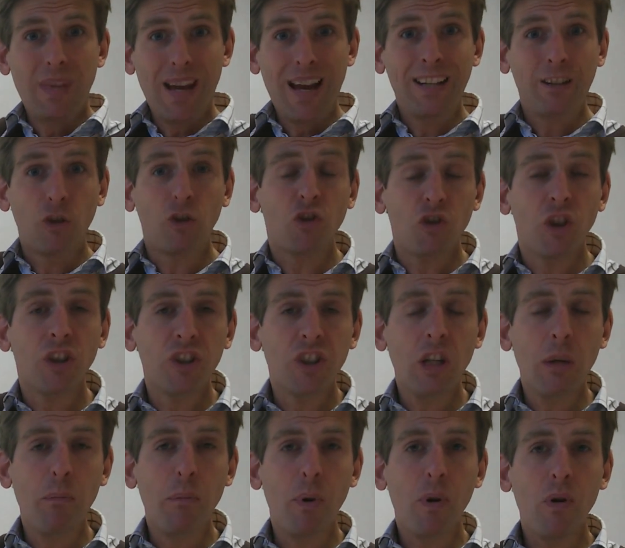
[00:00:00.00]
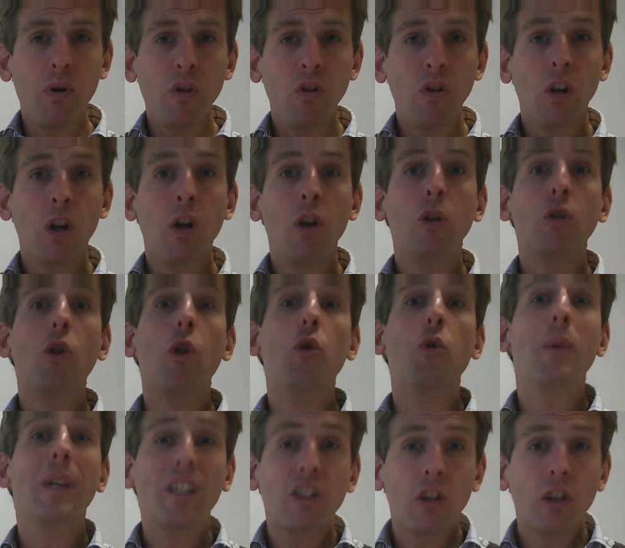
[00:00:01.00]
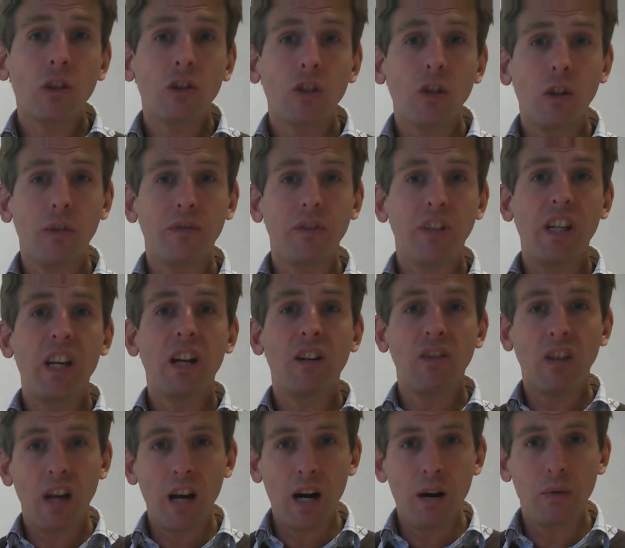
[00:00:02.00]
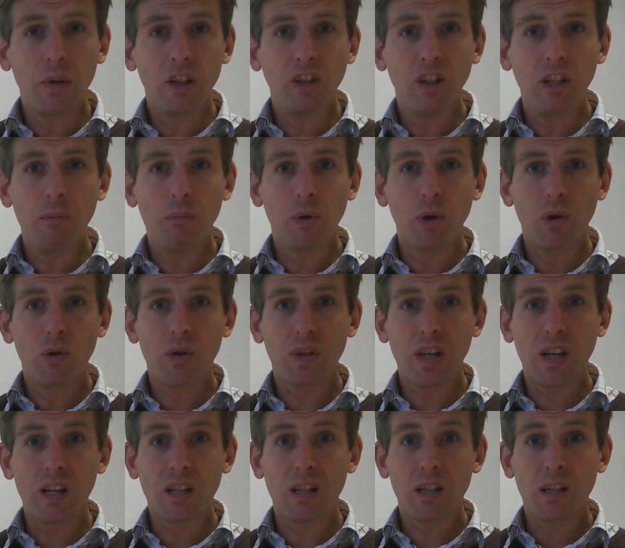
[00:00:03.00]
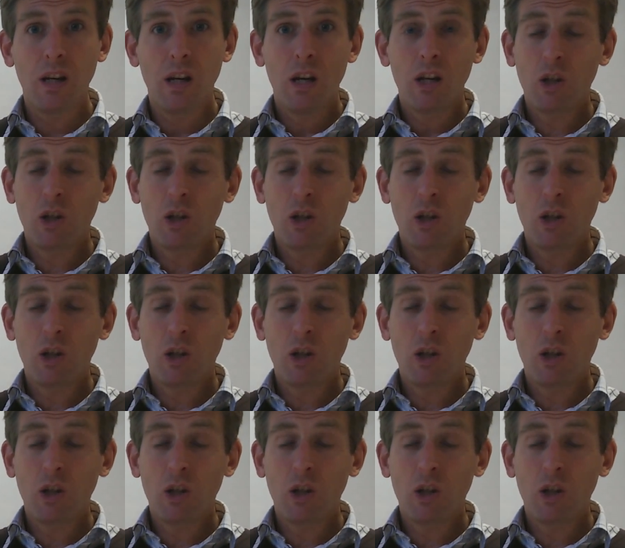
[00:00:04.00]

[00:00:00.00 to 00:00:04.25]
at the starting point the result of the R&D process.